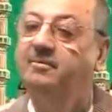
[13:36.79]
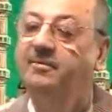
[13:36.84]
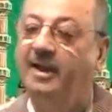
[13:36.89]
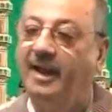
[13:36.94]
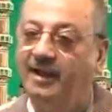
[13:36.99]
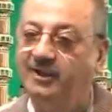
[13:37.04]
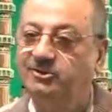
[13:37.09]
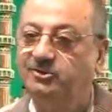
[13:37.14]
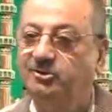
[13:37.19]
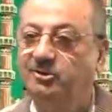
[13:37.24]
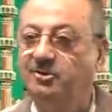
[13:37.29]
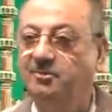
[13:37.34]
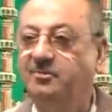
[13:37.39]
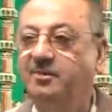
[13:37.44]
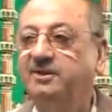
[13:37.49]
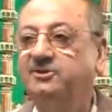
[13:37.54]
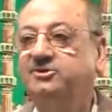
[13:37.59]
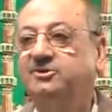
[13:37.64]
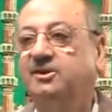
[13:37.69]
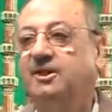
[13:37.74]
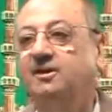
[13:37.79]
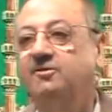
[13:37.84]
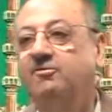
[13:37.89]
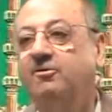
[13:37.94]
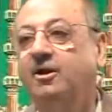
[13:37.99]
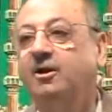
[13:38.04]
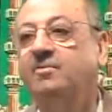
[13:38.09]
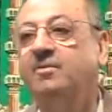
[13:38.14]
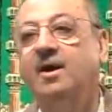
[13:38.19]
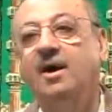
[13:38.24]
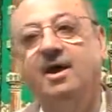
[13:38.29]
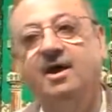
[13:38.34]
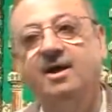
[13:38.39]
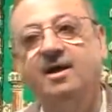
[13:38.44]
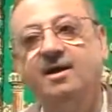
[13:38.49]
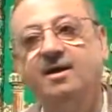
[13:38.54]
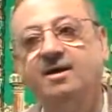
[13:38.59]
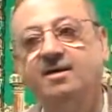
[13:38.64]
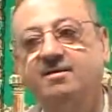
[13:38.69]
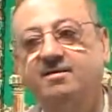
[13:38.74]
actual master from
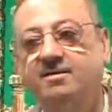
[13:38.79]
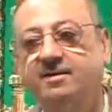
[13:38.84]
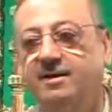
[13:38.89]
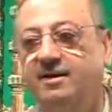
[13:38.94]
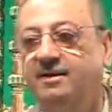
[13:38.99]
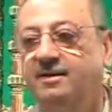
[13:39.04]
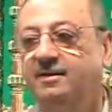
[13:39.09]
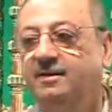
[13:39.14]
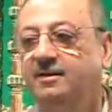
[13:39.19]
akhada?